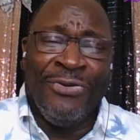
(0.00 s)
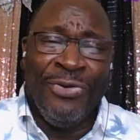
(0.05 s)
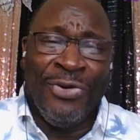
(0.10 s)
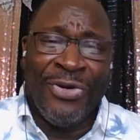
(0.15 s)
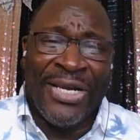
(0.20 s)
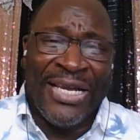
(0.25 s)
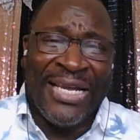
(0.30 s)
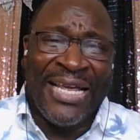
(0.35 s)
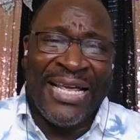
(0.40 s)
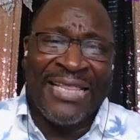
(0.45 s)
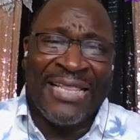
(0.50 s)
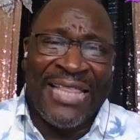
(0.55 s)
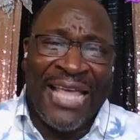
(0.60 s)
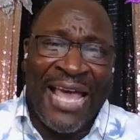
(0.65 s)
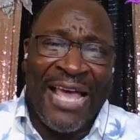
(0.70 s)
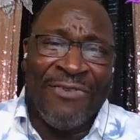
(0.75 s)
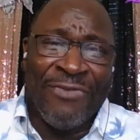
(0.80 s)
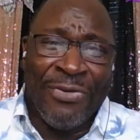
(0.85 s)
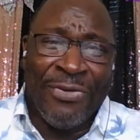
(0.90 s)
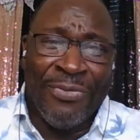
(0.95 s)
you can get
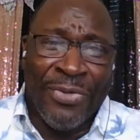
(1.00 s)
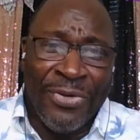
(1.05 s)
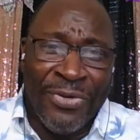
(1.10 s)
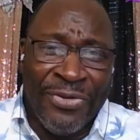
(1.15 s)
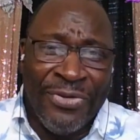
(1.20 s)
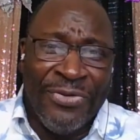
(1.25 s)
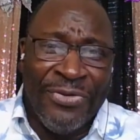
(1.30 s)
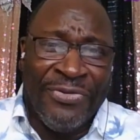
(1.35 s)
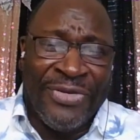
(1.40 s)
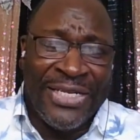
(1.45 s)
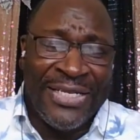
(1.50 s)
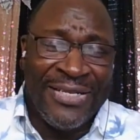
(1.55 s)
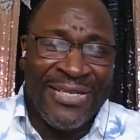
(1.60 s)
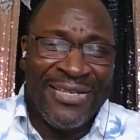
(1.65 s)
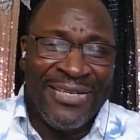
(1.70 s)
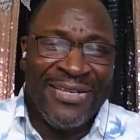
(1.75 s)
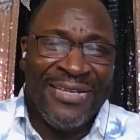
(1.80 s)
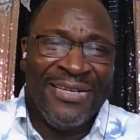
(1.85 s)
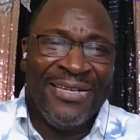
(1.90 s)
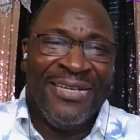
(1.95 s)
that removed,
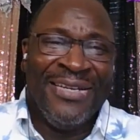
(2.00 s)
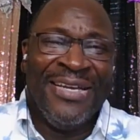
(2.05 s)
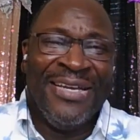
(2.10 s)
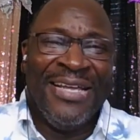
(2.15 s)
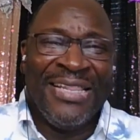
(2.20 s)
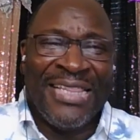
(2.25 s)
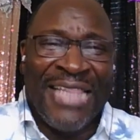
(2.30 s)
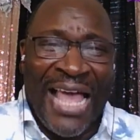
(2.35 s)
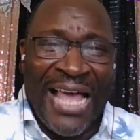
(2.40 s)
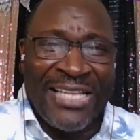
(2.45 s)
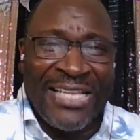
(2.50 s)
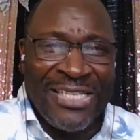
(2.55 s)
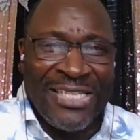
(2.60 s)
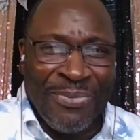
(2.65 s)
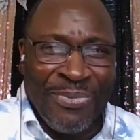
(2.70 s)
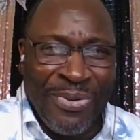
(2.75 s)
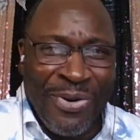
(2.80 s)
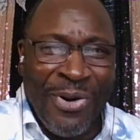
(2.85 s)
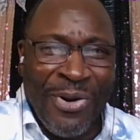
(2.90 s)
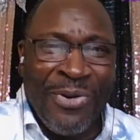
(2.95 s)
that's
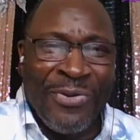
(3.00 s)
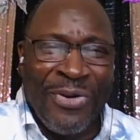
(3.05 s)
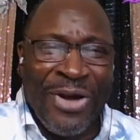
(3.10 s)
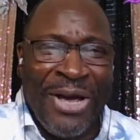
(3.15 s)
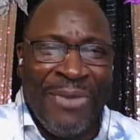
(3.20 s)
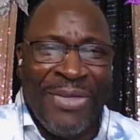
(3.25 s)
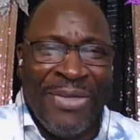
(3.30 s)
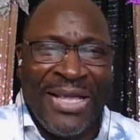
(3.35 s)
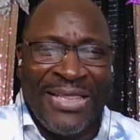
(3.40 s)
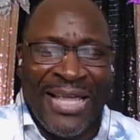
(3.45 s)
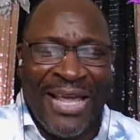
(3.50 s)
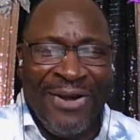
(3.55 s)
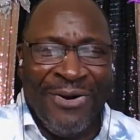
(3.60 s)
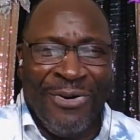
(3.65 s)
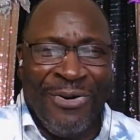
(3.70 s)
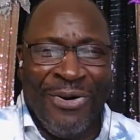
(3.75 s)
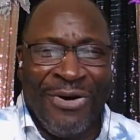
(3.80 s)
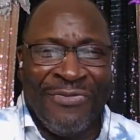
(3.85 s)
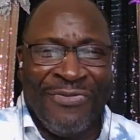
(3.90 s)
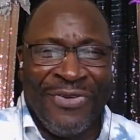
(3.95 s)
a program that they
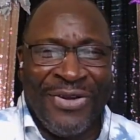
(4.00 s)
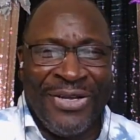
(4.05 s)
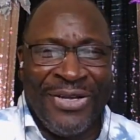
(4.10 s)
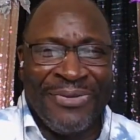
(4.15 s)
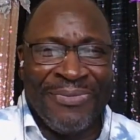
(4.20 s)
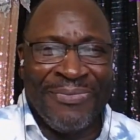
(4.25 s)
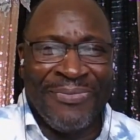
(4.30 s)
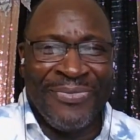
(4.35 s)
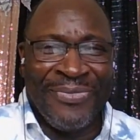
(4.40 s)
offer.